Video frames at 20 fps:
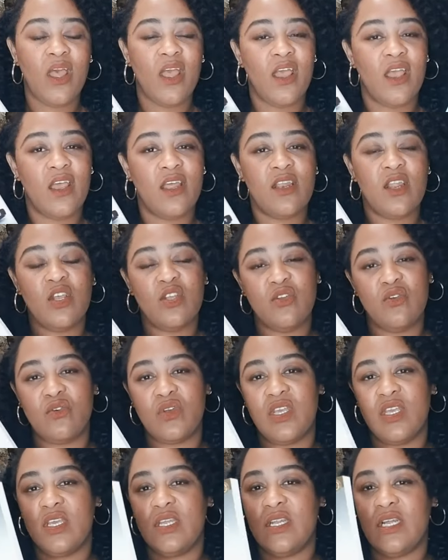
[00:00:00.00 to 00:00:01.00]
and you
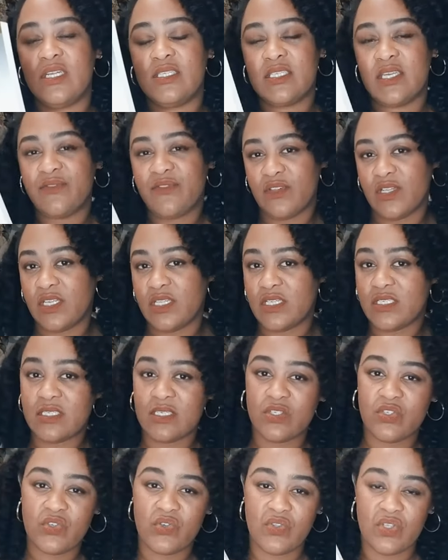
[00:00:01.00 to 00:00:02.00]
can definitely
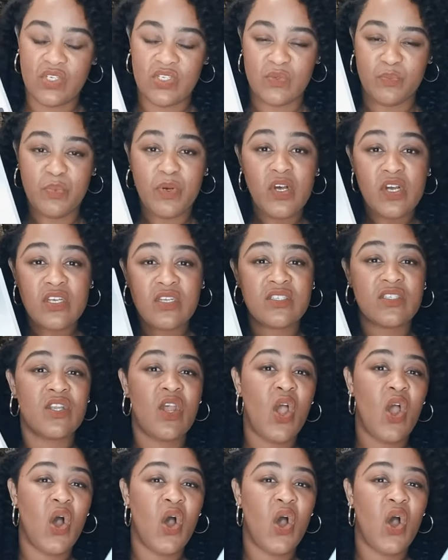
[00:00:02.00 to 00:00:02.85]
listen to these books